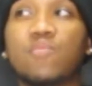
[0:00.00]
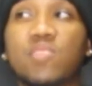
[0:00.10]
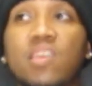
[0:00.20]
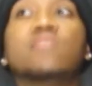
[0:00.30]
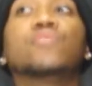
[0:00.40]
was
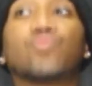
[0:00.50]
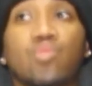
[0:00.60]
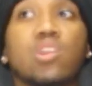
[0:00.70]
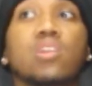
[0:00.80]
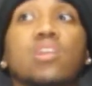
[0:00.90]
season
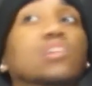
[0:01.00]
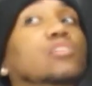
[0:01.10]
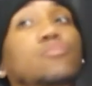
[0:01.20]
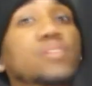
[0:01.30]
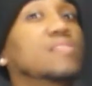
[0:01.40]
3 and a
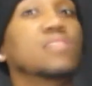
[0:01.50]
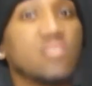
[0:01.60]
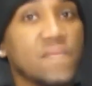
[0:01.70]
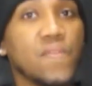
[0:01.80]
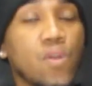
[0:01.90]
little bit of
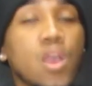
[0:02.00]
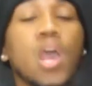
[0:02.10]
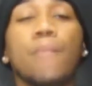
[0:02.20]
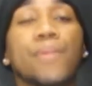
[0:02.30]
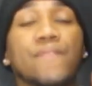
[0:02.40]
season 4.
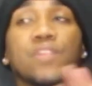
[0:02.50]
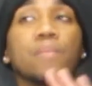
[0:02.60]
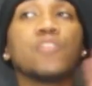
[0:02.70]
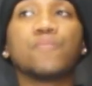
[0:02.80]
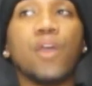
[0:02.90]
But for the
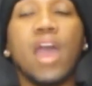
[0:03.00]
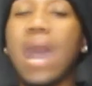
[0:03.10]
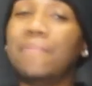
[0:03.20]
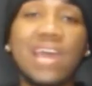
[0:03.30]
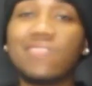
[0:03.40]
most part,
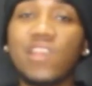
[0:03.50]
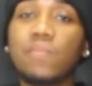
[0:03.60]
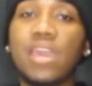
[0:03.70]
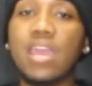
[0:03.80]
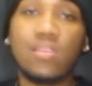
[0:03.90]
I'm not
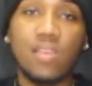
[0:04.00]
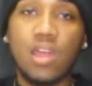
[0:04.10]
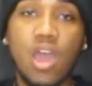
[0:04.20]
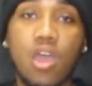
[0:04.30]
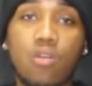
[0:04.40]
Team Candace at
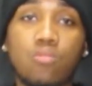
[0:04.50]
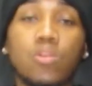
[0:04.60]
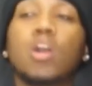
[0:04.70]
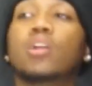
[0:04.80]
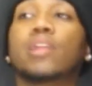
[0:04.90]
all.
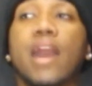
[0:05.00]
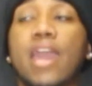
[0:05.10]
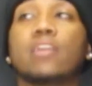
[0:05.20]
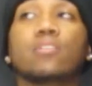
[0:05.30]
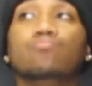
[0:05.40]

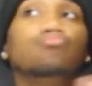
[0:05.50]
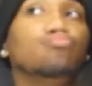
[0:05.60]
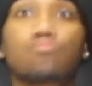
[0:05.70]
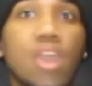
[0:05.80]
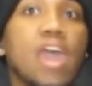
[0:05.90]
Like,
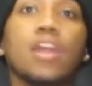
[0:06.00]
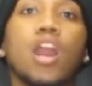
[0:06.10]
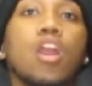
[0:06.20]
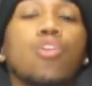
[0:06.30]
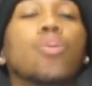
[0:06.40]
at
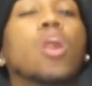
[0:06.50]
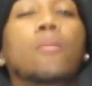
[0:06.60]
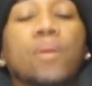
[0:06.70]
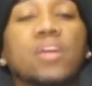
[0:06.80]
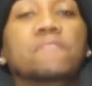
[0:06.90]
all.
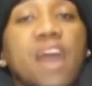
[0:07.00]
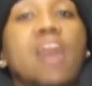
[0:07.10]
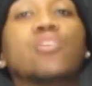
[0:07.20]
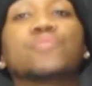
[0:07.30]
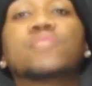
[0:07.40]
But if
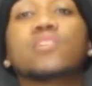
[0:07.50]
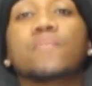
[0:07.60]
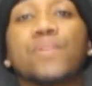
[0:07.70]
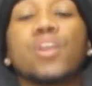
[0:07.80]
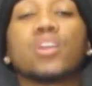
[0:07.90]
y'all gonna sit
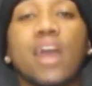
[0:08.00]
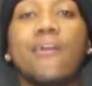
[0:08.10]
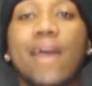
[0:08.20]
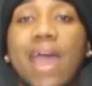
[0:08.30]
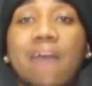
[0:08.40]
up here and
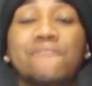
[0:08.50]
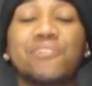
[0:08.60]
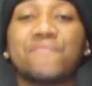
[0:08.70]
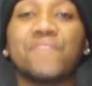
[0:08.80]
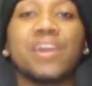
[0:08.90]
call her out for
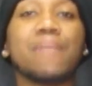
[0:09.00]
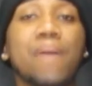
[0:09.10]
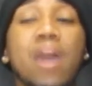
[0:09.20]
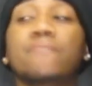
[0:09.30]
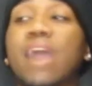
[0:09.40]
her fucking
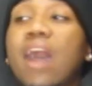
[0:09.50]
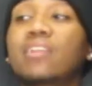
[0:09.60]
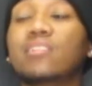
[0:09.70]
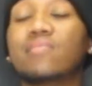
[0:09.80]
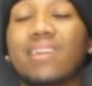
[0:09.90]
mouth, y'all
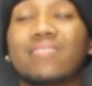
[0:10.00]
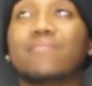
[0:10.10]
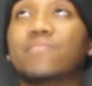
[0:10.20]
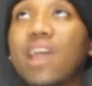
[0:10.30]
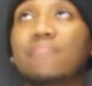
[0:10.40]
need to take
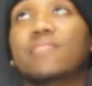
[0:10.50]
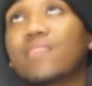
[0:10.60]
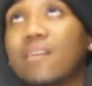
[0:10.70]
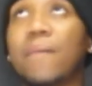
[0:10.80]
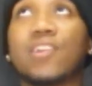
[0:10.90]
some time to
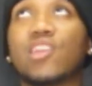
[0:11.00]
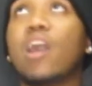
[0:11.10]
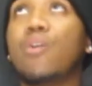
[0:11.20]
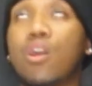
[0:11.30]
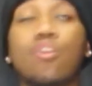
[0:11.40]
think about
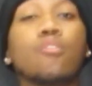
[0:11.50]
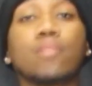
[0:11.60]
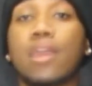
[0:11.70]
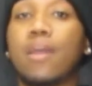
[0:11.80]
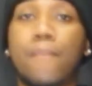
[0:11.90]
y'all own
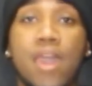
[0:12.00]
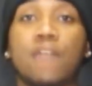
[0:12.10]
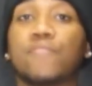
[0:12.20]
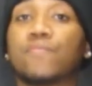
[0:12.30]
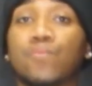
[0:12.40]
damn
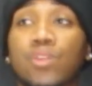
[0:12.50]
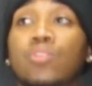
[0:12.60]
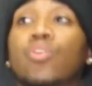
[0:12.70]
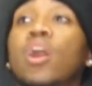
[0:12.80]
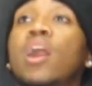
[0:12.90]
mouths, for
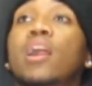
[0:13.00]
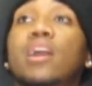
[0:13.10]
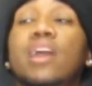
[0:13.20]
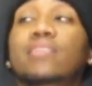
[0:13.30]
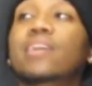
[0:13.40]
real.
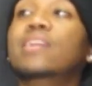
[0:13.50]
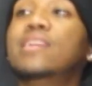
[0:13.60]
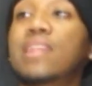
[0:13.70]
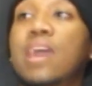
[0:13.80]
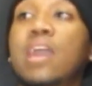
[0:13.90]
At the end
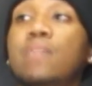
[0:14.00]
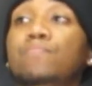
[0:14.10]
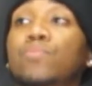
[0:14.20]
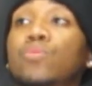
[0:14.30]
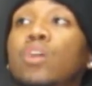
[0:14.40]
of the
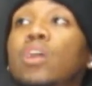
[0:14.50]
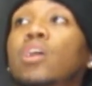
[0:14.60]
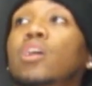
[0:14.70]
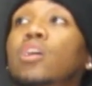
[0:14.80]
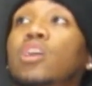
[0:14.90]
day,
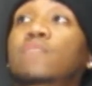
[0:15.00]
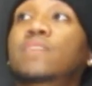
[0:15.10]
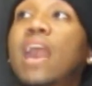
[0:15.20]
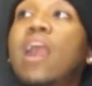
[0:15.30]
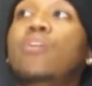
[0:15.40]
if
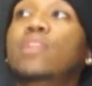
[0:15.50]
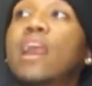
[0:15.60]
y'all